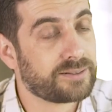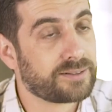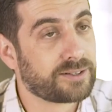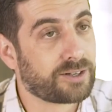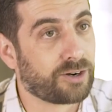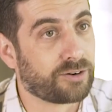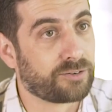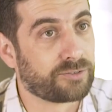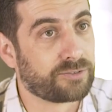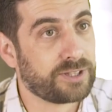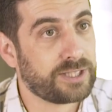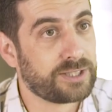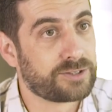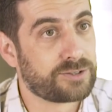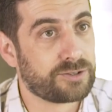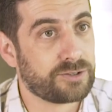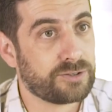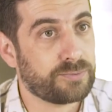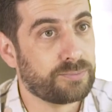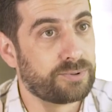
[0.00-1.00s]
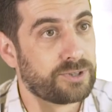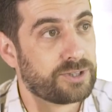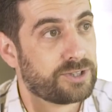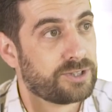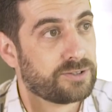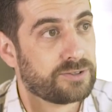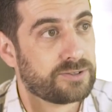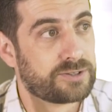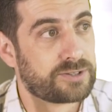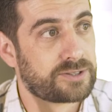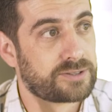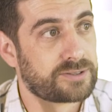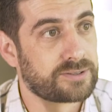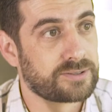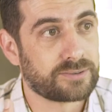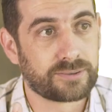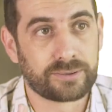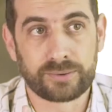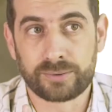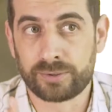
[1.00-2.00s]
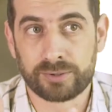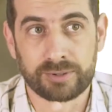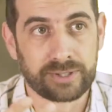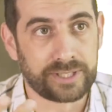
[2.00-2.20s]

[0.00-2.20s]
coffee to produce all